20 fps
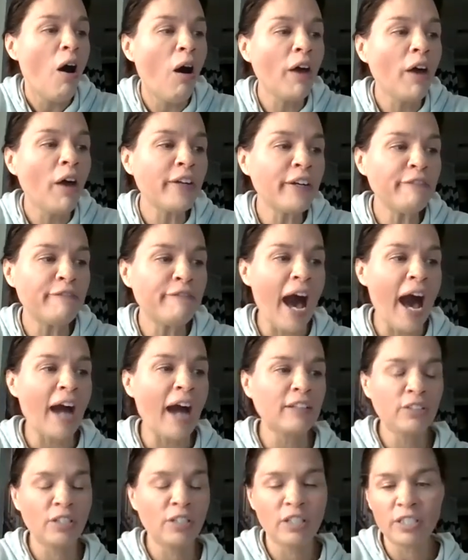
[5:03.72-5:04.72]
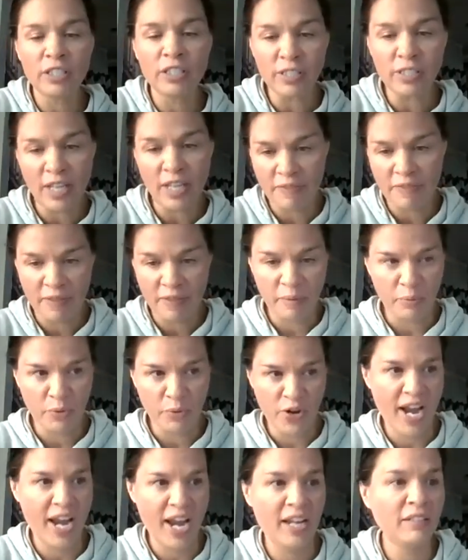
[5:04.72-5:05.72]
Other factors in the
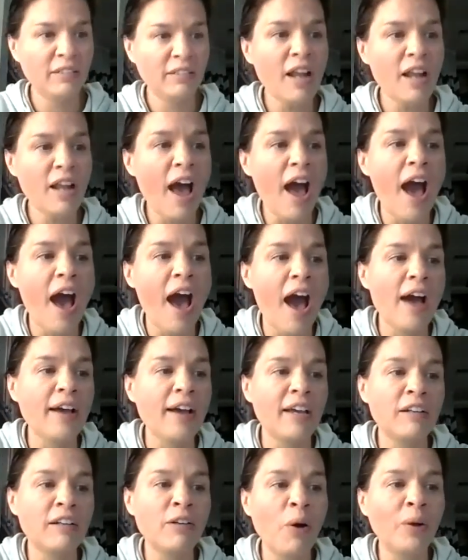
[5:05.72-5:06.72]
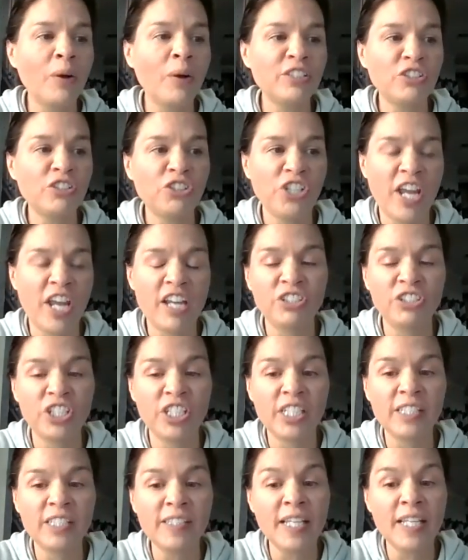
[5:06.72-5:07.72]
brain can cause
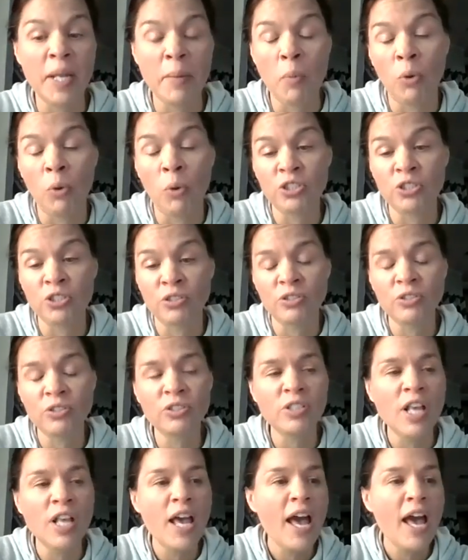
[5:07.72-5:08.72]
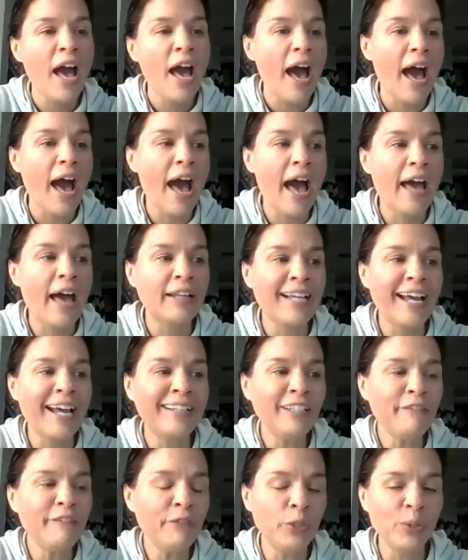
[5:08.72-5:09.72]
changes in emotions and
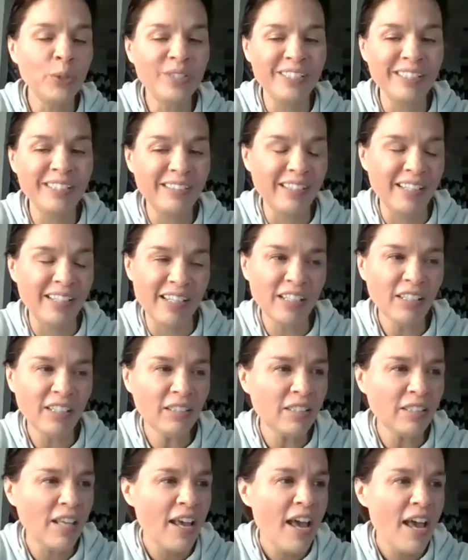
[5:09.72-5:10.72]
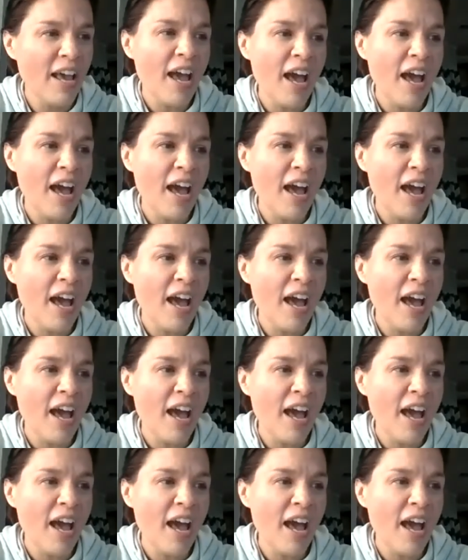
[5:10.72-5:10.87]
can diffuse disease,